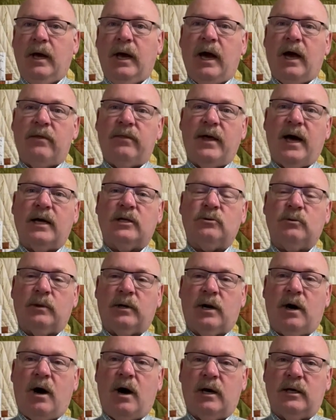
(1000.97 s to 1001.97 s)
And that's
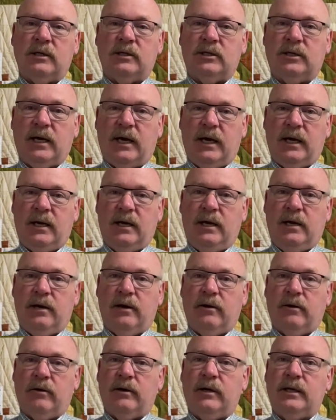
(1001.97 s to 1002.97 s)
what God is saying
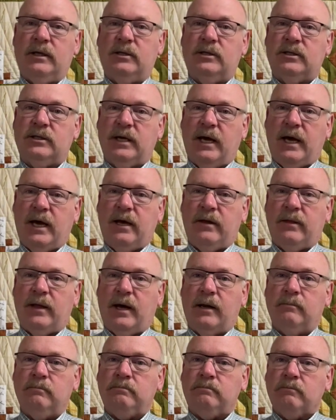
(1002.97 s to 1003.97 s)
here. He's saying
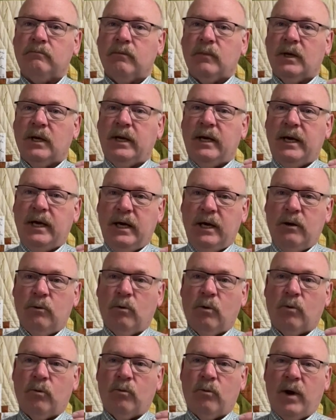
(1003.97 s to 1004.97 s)
that he
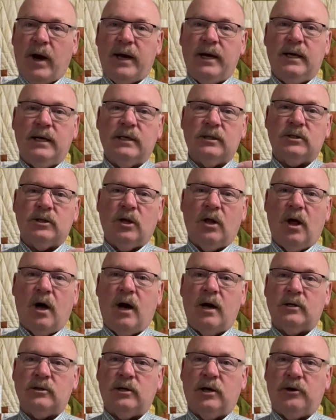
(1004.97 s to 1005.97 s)
will write his
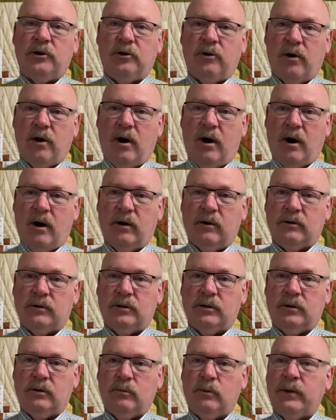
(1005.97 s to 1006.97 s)
laws on your
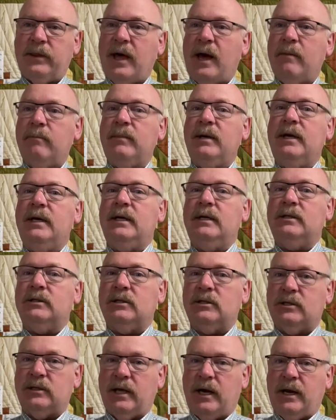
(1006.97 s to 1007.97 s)
heart. What that means
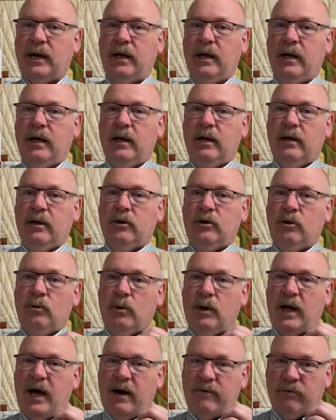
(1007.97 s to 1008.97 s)
is that you
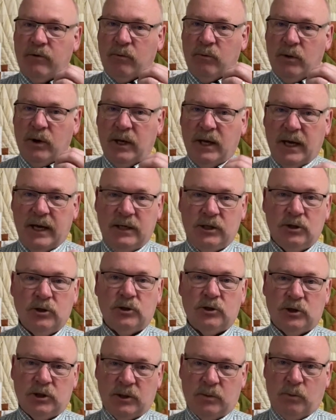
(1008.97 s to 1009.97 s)
will have a
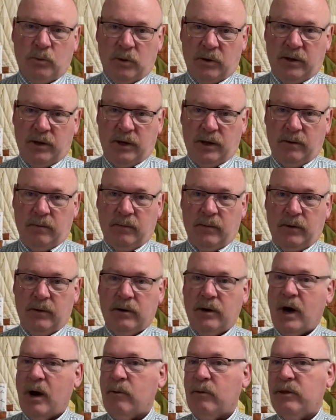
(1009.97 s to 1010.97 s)
relationship with him,
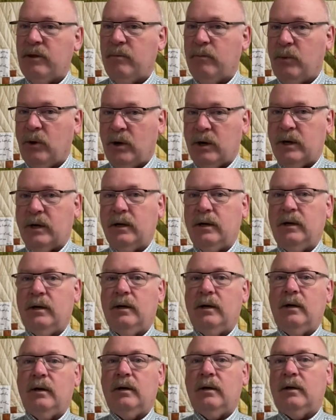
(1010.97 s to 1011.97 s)
not with a book,
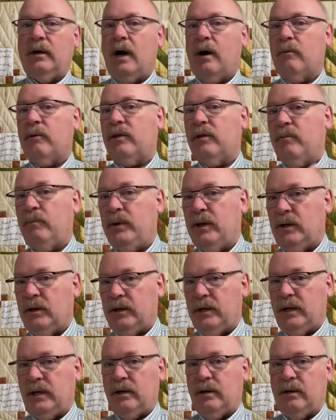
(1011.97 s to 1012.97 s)
not with a
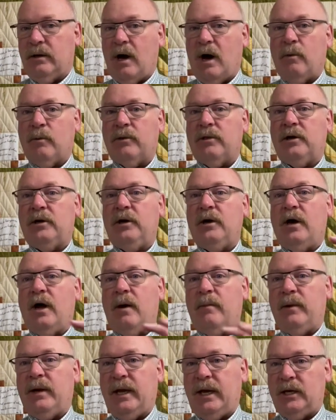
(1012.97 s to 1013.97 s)
building, not with a
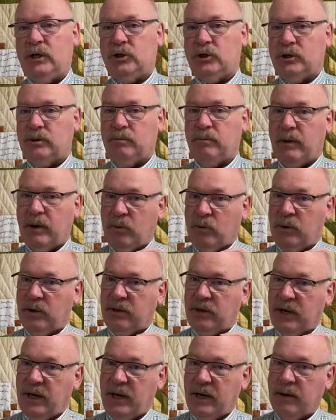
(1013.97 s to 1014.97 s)
denomination, but with
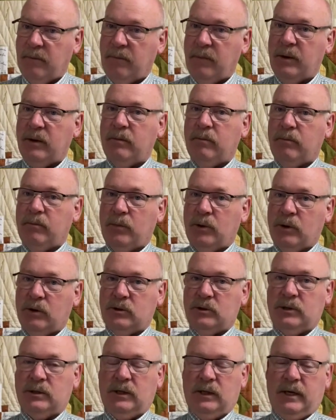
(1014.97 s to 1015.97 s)
him
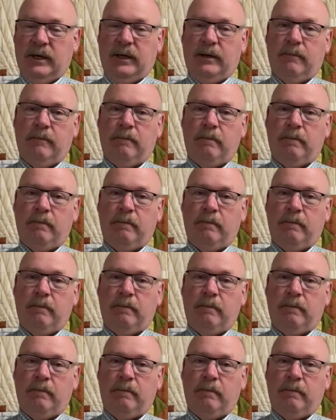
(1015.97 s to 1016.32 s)
personally.